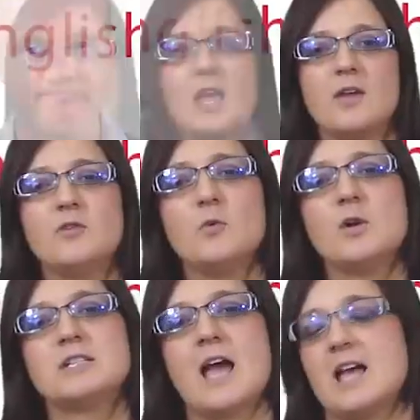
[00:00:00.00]
If you
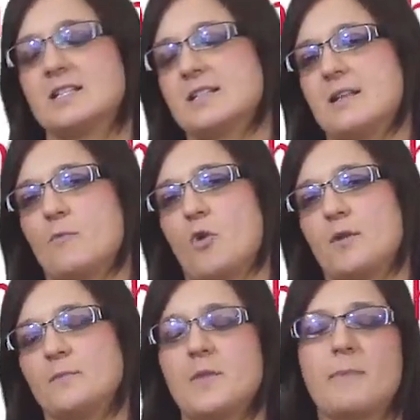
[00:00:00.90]
want to ask
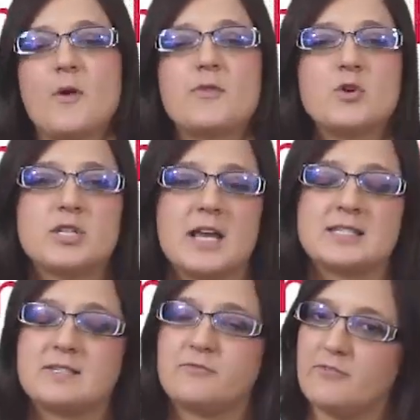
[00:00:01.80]
someone about their
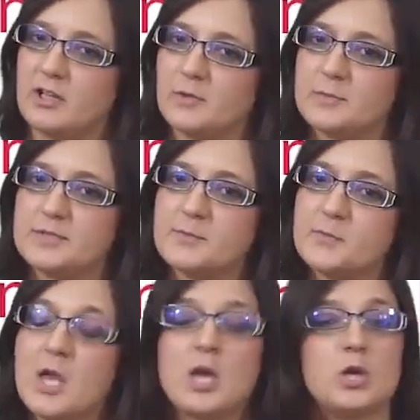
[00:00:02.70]
taste in films,
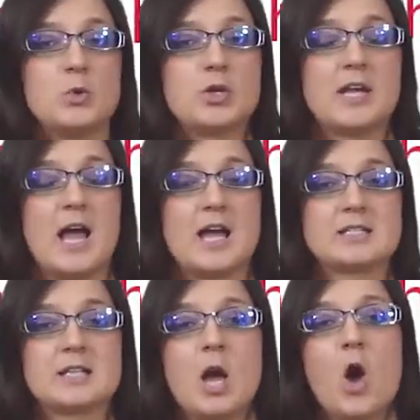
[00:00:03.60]
you can
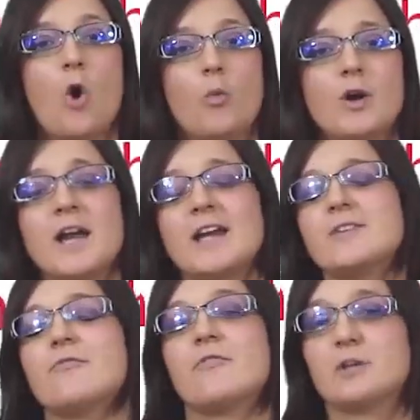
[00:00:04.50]
ask, what kind
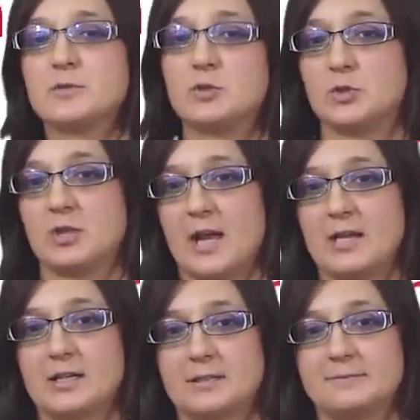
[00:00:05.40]
of films do you
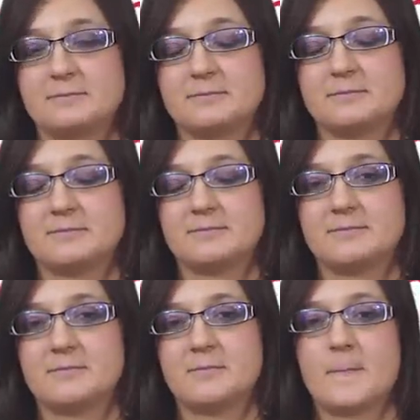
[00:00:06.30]
like?
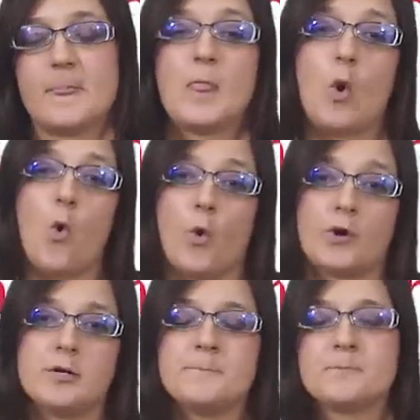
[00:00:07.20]

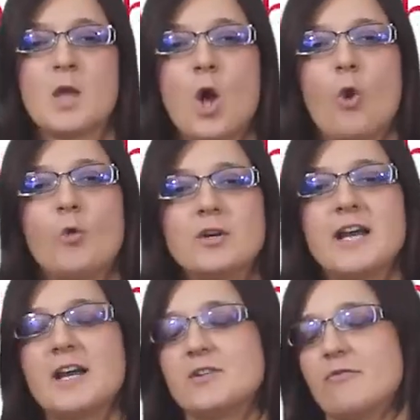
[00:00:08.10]
Or, what
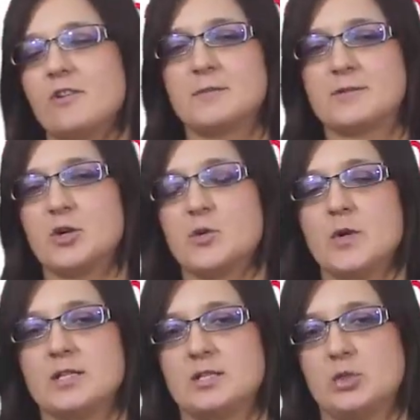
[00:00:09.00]
kind of films are you
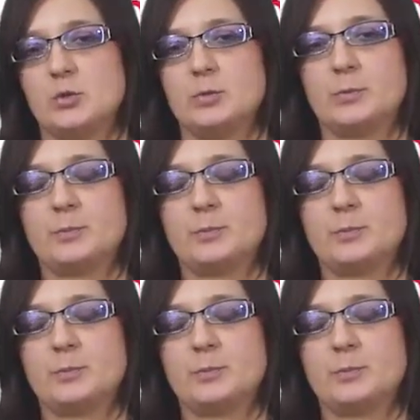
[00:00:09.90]
into?